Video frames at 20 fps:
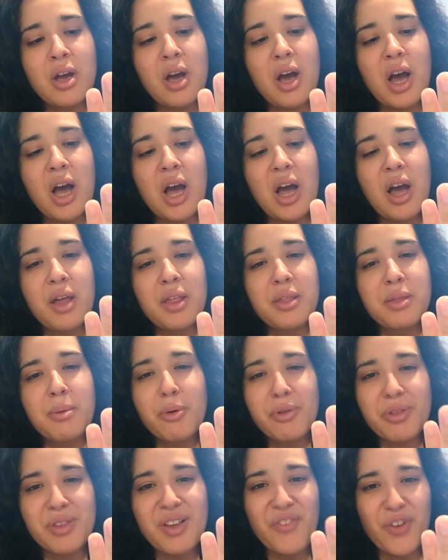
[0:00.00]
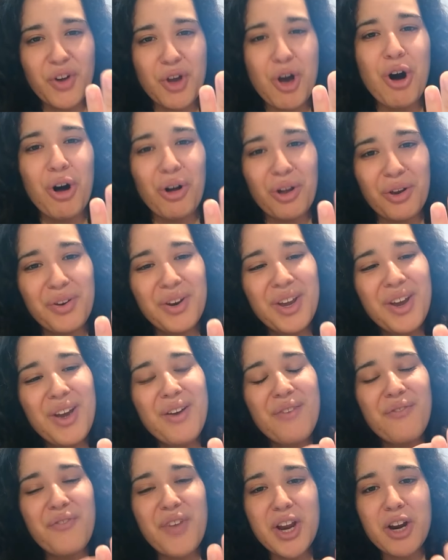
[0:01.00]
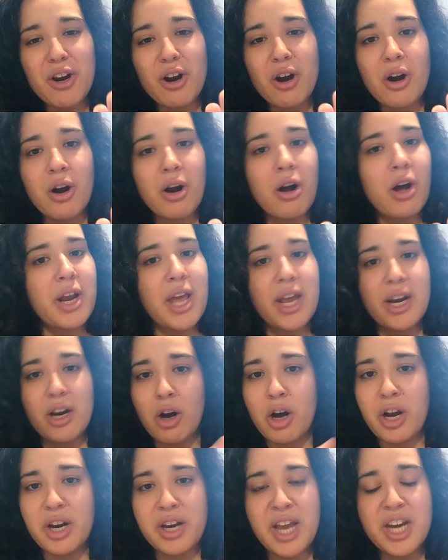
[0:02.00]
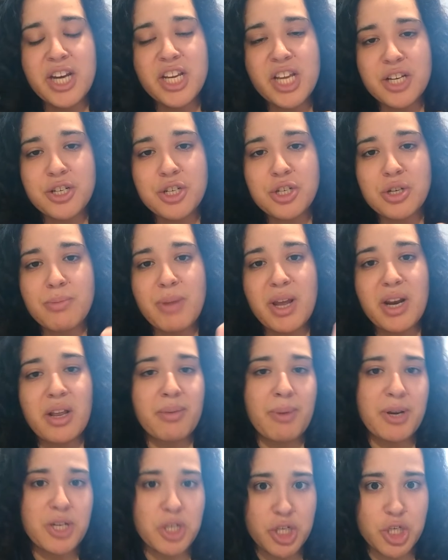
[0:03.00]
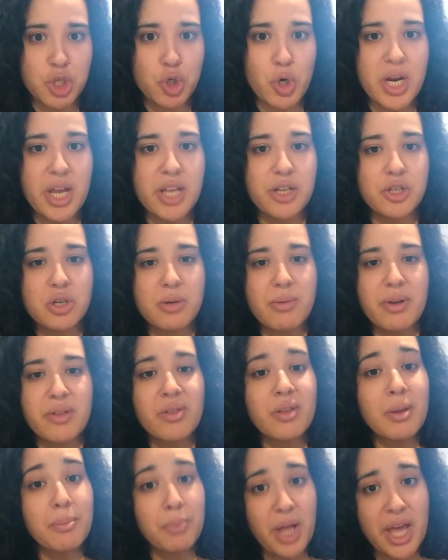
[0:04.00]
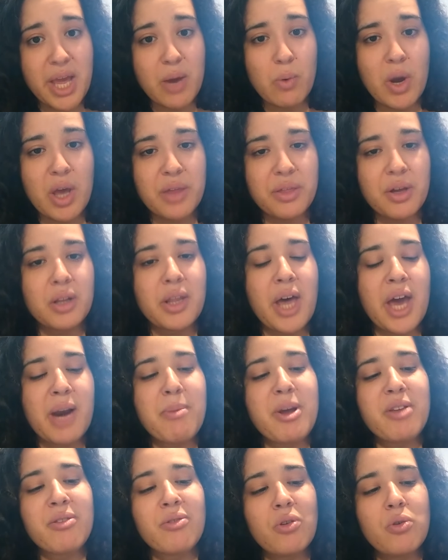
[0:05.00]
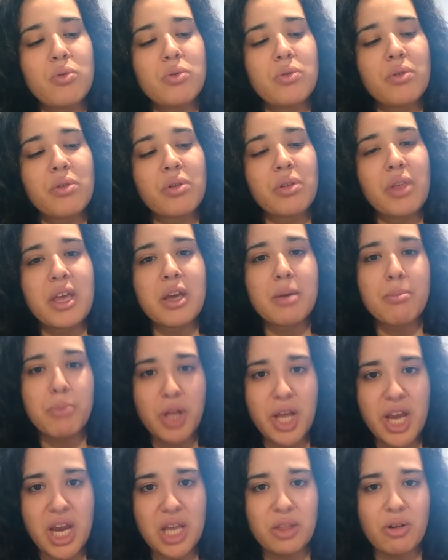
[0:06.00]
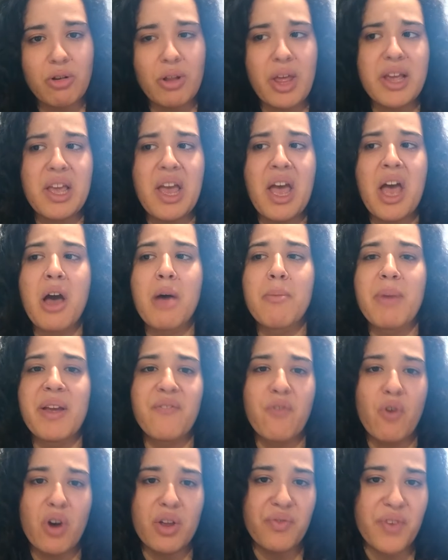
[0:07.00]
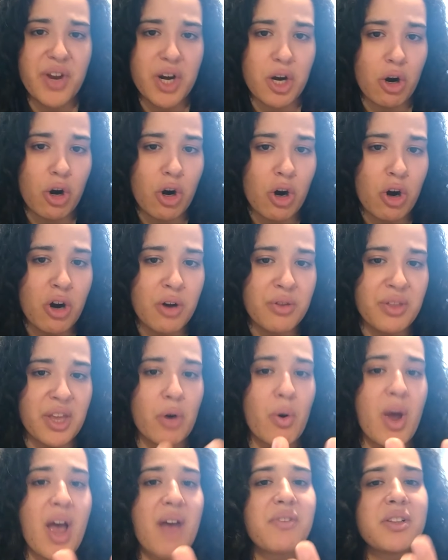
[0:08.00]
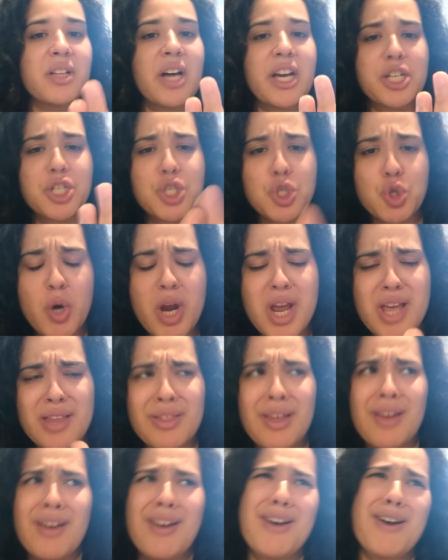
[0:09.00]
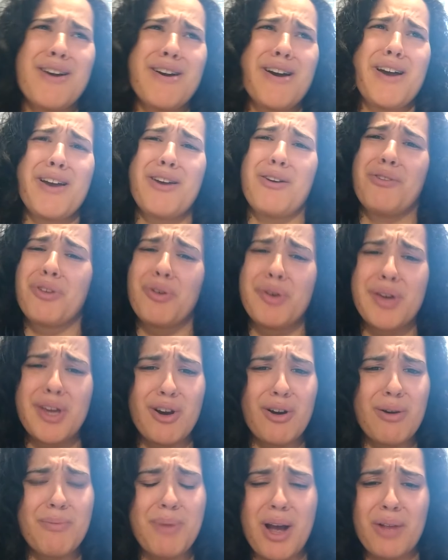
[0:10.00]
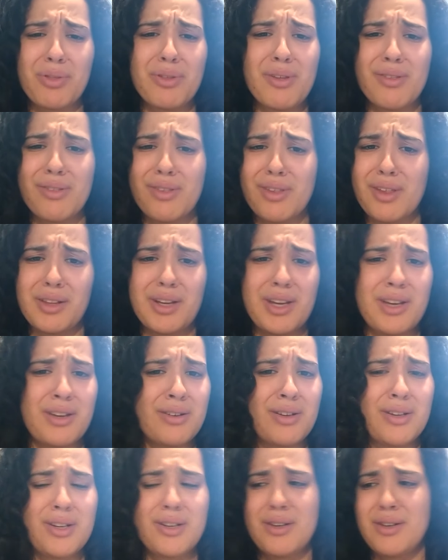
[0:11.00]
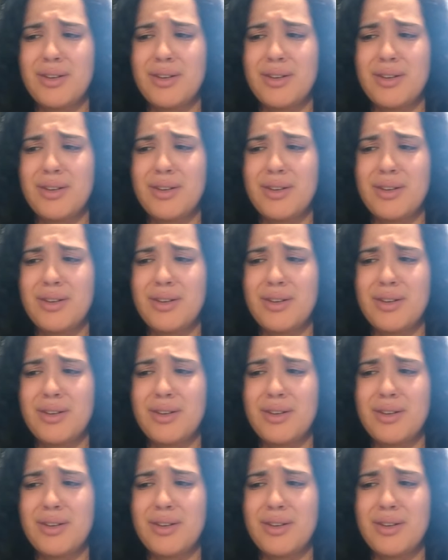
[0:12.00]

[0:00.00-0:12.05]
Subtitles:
the most difficult finger on any instrument, especially string instruments, to play with. A lot of my students, they complain, they're like, ow, my fourth finger hurts, I don't have a lot of strength. I also hear about this silly,